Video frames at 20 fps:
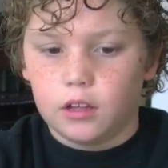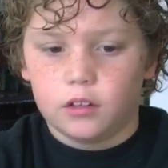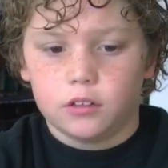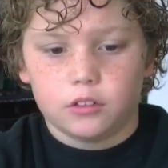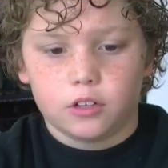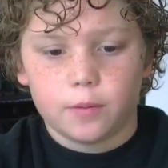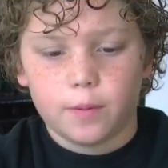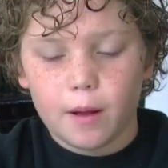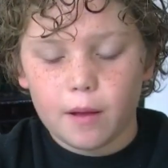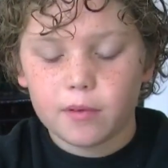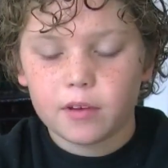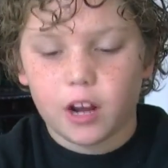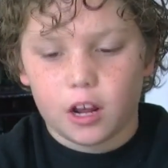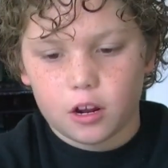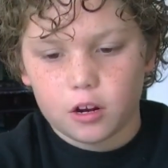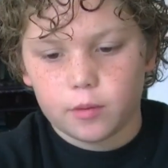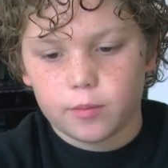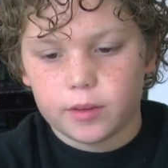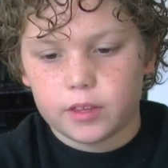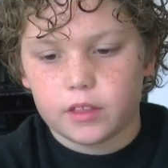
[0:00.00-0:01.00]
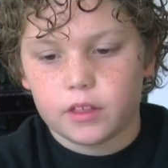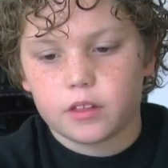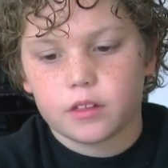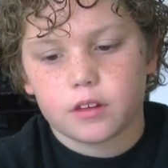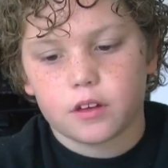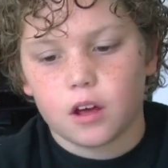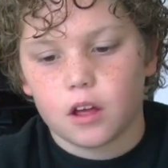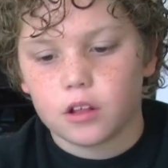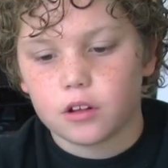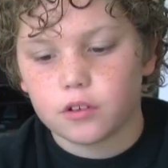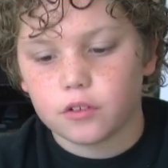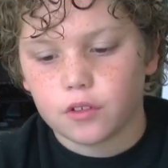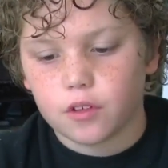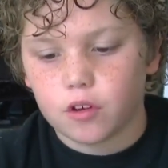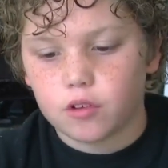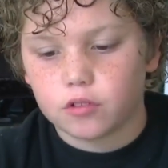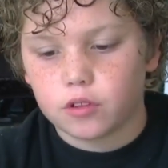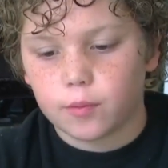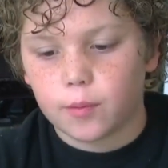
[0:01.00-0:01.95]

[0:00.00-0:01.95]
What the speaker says: They're probably not going to be this color though.